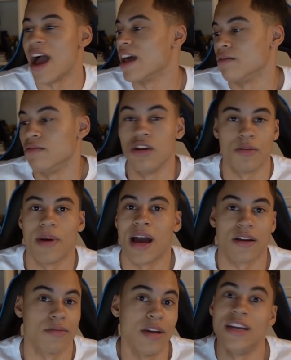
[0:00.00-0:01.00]
and look
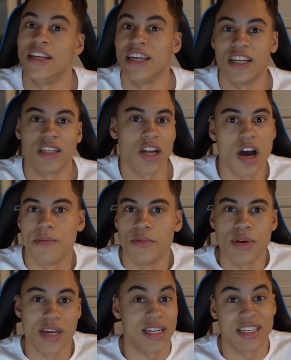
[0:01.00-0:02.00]
back in a year's time and
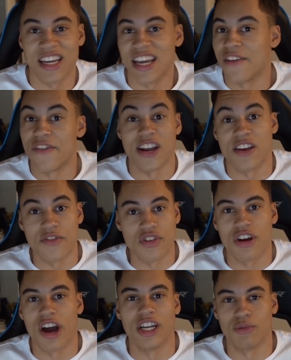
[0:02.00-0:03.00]
we can see if any of you
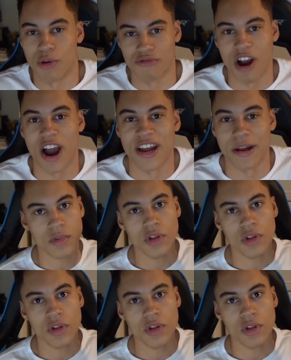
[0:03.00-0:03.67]
guys were right.